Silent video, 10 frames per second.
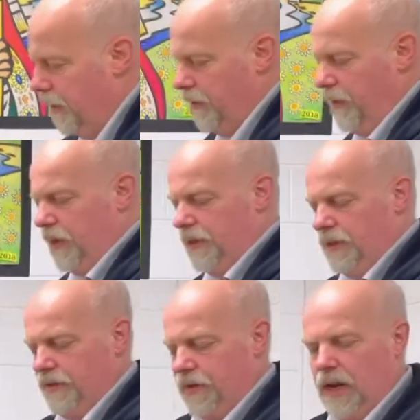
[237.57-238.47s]
The
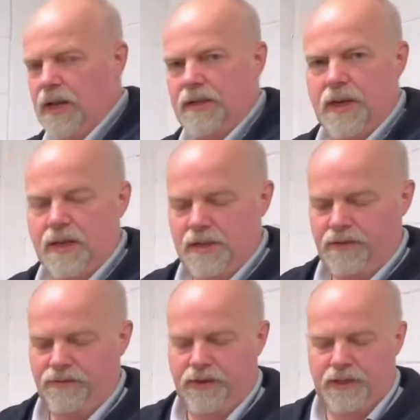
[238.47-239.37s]
pieces of glass
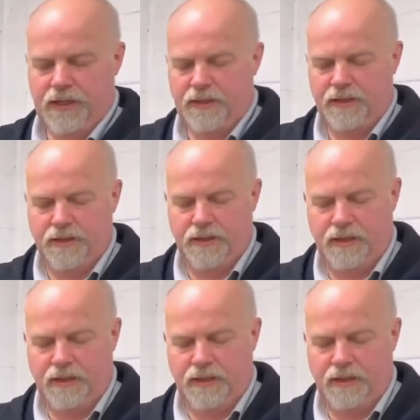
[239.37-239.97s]
actually fit into the